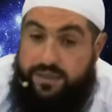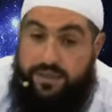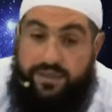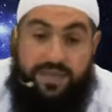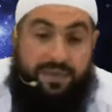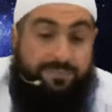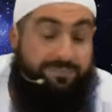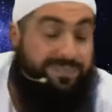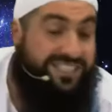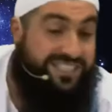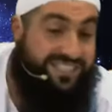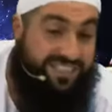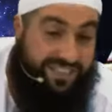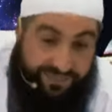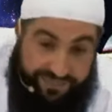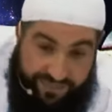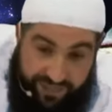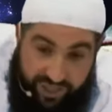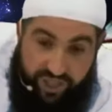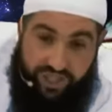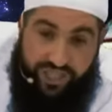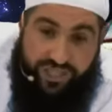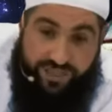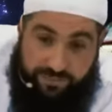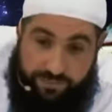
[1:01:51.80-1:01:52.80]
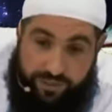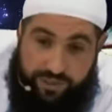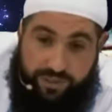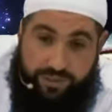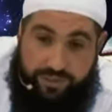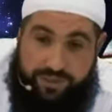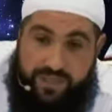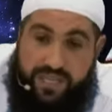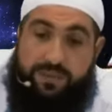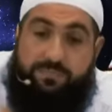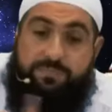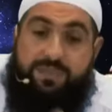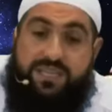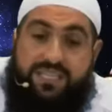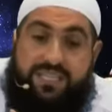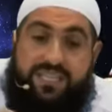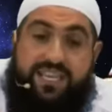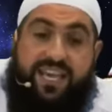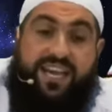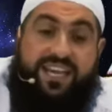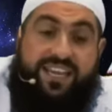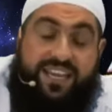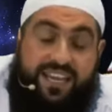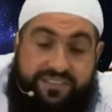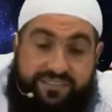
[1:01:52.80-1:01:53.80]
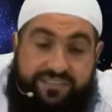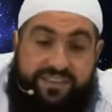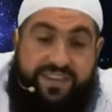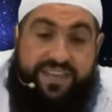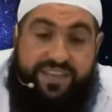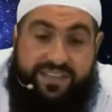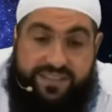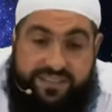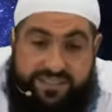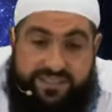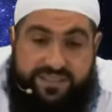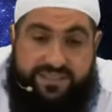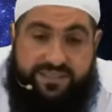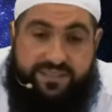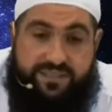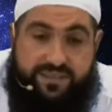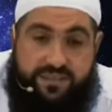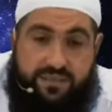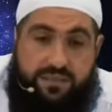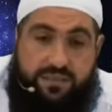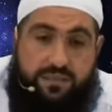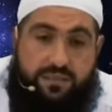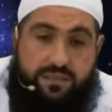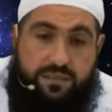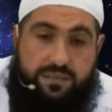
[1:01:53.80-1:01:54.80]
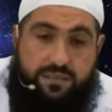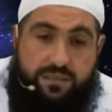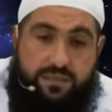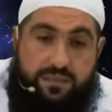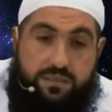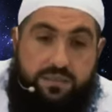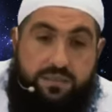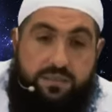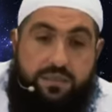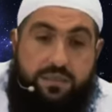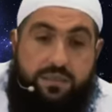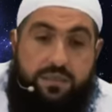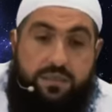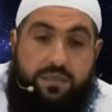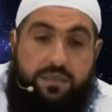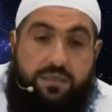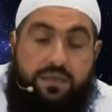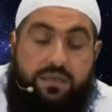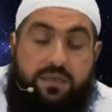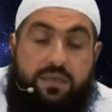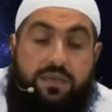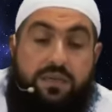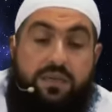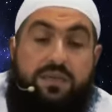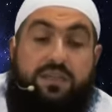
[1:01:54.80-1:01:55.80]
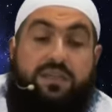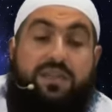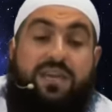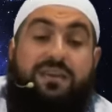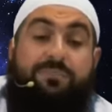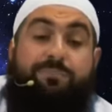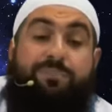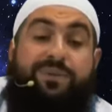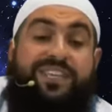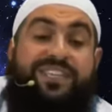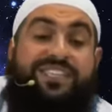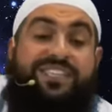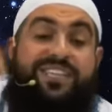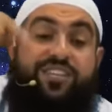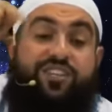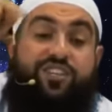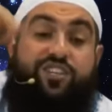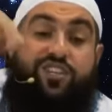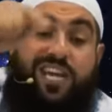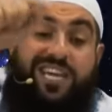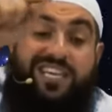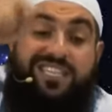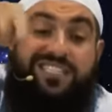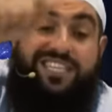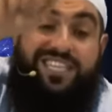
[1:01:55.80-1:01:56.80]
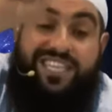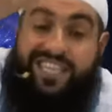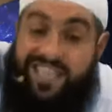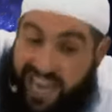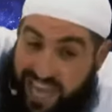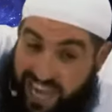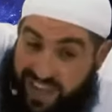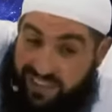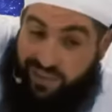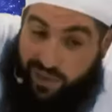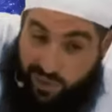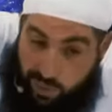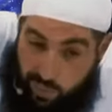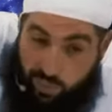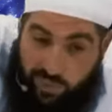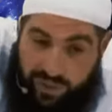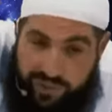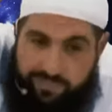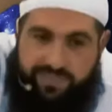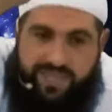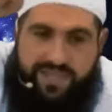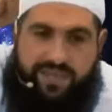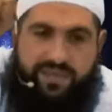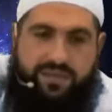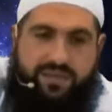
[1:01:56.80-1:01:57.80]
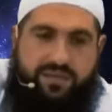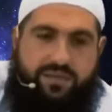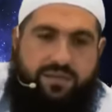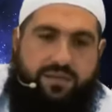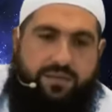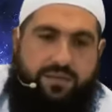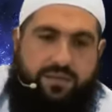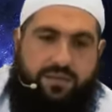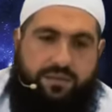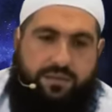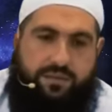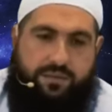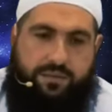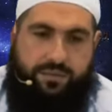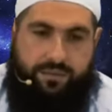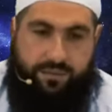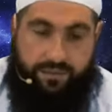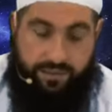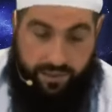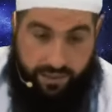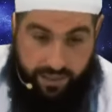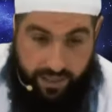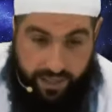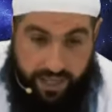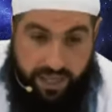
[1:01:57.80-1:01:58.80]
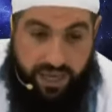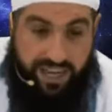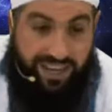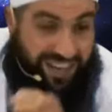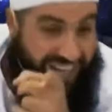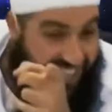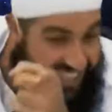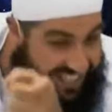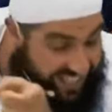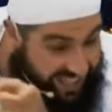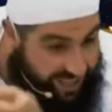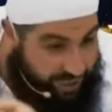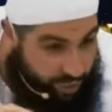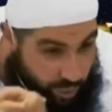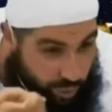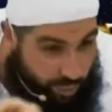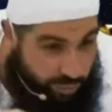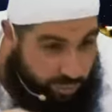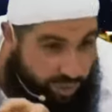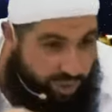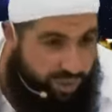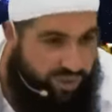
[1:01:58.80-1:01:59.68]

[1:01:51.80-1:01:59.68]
They're busy fishing, bro. They're busy at cafes. They're busy chasing other women like little